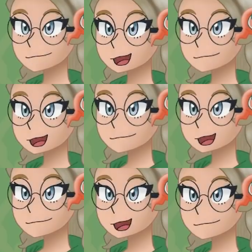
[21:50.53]
this safe
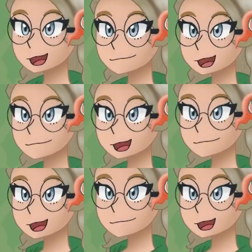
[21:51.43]
and just run our double
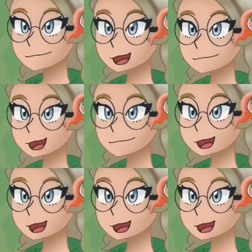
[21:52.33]
setup this turn.